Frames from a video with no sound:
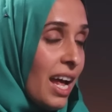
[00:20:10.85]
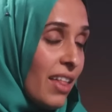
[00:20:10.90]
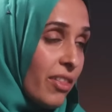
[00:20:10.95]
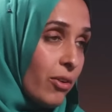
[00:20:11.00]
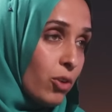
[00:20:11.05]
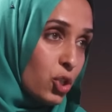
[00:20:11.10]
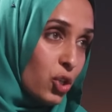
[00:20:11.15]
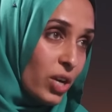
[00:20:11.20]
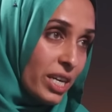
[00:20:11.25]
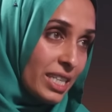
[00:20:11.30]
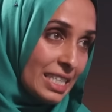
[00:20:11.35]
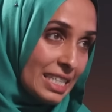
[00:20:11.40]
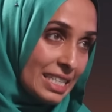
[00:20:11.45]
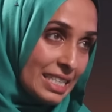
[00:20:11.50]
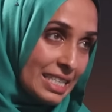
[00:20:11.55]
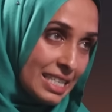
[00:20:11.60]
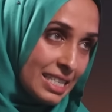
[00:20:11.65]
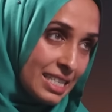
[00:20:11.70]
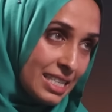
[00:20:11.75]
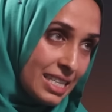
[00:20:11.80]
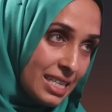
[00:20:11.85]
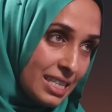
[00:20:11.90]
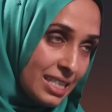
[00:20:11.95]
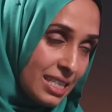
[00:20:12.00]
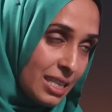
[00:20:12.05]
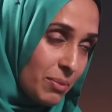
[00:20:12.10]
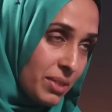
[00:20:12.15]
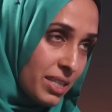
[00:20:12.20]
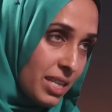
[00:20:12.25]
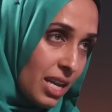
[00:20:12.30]
They were trying to
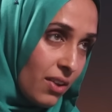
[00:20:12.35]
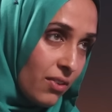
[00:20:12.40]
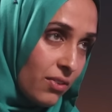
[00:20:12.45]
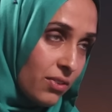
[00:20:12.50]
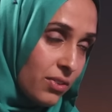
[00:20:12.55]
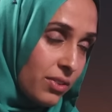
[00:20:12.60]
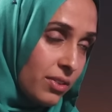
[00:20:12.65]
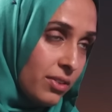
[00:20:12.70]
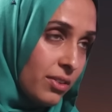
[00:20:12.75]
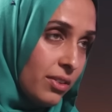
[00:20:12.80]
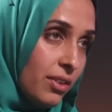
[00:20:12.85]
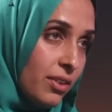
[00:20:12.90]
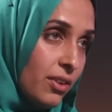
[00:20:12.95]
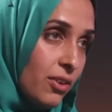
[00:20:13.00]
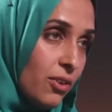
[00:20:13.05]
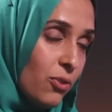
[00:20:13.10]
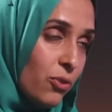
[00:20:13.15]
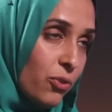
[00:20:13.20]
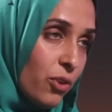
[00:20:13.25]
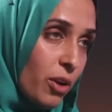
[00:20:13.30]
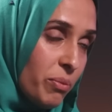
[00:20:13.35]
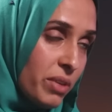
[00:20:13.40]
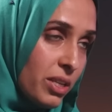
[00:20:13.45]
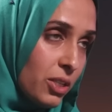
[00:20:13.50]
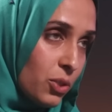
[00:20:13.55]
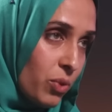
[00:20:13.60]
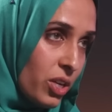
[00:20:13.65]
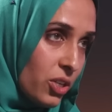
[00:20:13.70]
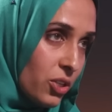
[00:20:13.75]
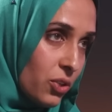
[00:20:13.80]
distance themselves from
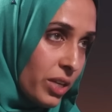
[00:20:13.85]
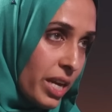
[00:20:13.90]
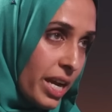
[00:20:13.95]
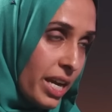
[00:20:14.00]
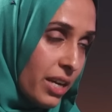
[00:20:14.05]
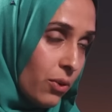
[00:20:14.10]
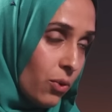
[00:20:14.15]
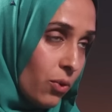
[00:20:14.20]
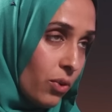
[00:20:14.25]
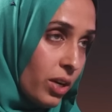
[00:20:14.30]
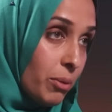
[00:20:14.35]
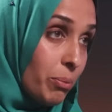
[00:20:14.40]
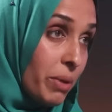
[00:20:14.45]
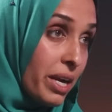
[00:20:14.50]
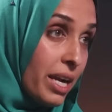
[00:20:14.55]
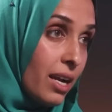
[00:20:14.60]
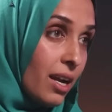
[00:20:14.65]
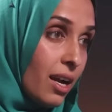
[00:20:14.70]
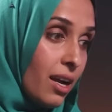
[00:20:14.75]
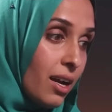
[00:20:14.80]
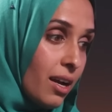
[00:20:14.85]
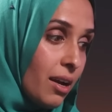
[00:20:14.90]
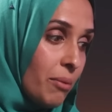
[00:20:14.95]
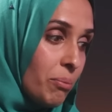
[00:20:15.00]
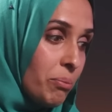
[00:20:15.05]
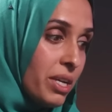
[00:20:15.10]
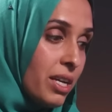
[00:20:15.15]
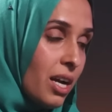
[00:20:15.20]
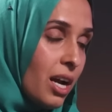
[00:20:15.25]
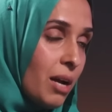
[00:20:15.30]
this racial category by
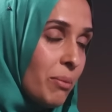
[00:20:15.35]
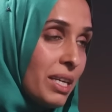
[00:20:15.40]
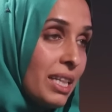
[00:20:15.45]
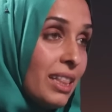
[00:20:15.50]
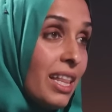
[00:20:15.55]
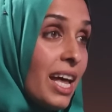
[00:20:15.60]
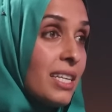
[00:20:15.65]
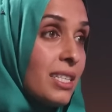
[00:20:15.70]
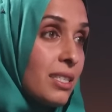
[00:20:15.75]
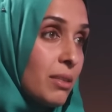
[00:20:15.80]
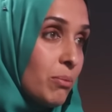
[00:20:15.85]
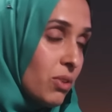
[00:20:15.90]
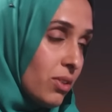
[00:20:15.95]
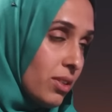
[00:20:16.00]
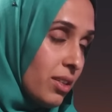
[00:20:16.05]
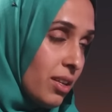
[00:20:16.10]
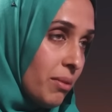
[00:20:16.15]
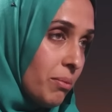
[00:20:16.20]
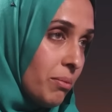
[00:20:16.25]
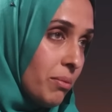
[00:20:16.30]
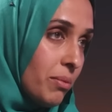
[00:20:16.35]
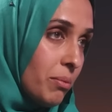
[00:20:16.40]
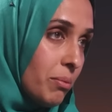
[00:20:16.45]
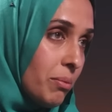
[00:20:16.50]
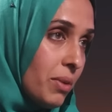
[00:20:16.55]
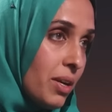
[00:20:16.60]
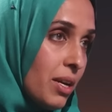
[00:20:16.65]
becoming less Muslim,